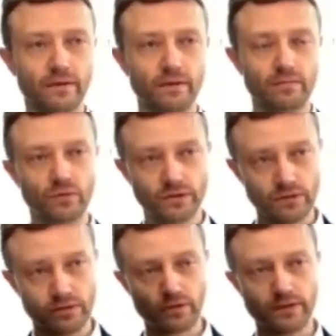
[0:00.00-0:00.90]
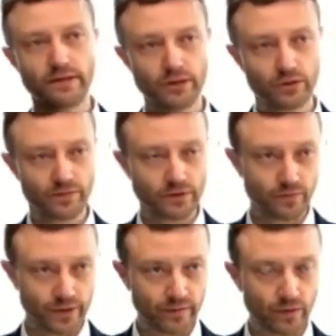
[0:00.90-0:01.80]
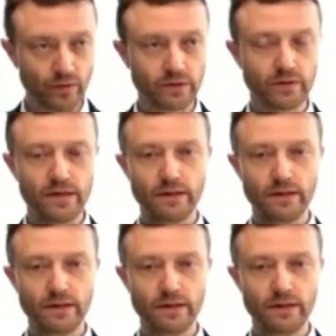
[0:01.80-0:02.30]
brought to attention of the Supreme Court,